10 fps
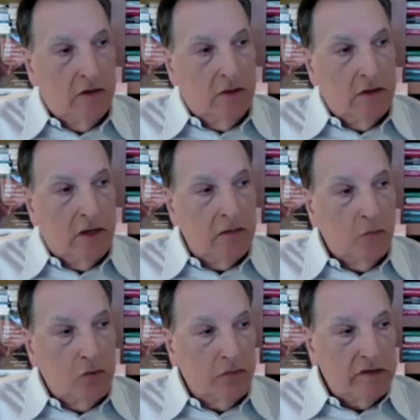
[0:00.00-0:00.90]
And
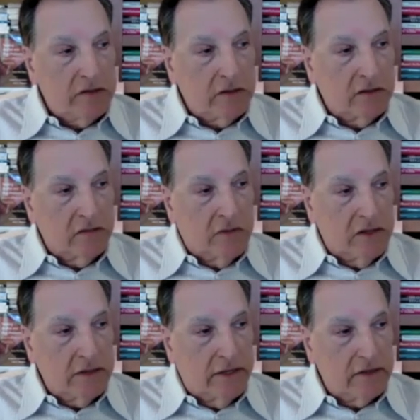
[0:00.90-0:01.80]
more recently, my
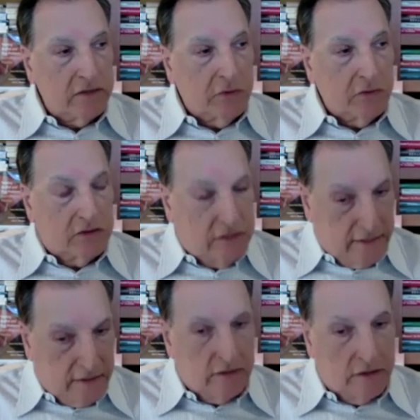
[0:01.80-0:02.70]
textbook, the
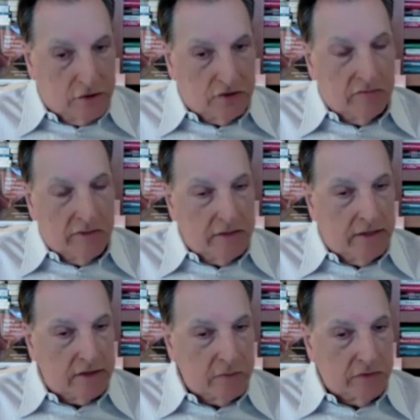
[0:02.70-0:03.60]
second edition of my
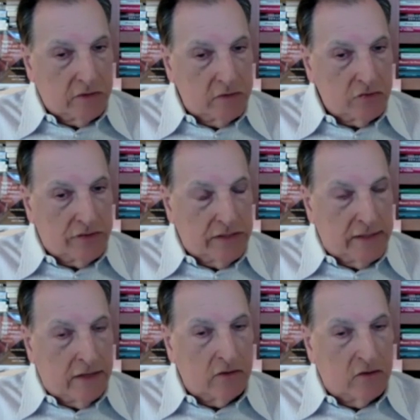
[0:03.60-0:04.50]
textbook on treating
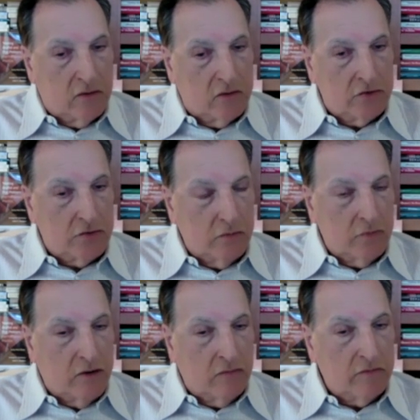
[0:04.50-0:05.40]
alcohol and drug
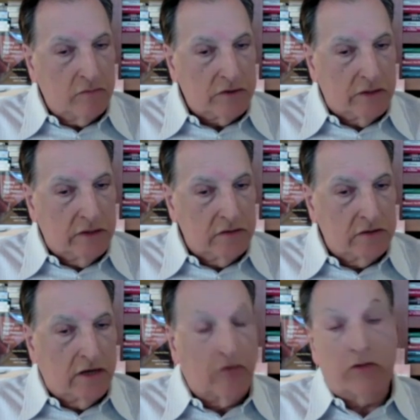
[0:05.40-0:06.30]
problems in
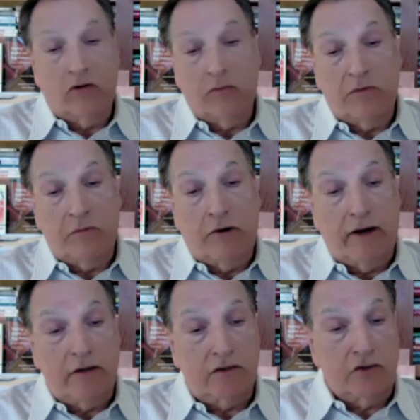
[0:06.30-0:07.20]
psychotherapy
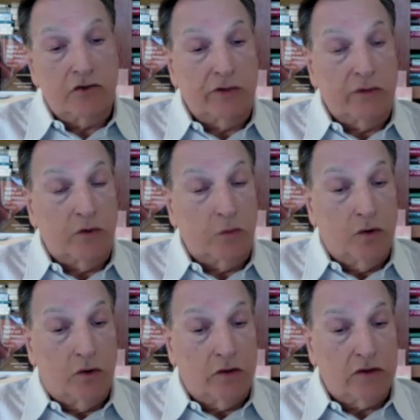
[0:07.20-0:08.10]
practice, Doing What
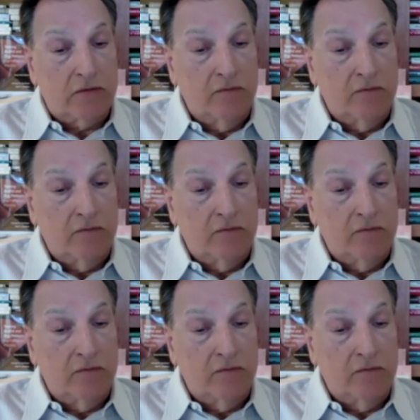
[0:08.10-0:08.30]
Works.